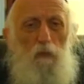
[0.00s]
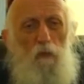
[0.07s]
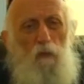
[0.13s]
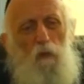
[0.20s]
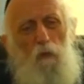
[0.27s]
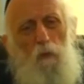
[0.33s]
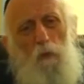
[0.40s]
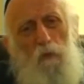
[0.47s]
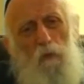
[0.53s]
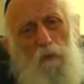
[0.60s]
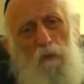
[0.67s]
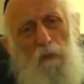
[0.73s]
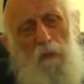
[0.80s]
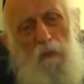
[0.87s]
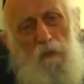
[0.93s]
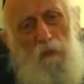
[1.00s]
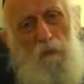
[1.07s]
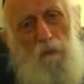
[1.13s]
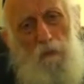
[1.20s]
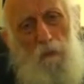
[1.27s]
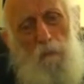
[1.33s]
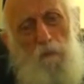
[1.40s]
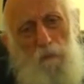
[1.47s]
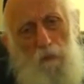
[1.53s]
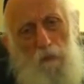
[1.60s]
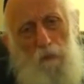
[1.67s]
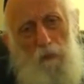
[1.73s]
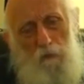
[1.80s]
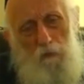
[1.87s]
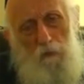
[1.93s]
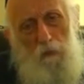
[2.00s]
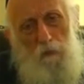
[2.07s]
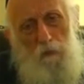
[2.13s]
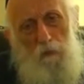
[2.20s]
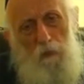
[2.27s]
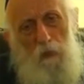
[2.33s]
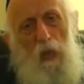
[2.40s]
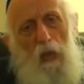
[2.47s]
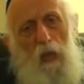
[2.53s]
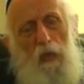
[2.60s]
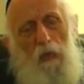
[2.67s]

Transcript: So those were some of the things I did.